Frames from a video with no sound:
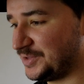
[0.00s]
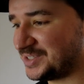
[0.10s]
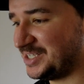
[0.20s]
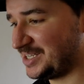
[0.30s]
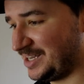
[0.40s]

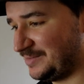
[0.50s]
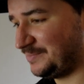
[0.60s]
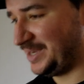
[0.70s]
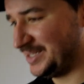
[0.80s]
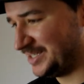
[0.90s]
sticker
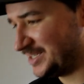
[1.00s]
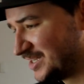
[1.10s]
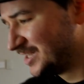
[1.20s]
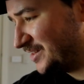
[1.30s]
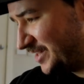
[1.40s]
mainly.
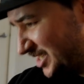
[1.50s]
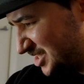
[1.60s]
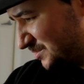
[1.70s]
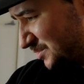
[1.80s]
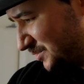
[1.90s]
The
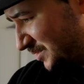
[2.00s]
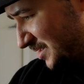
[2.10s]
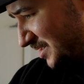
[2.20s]
actual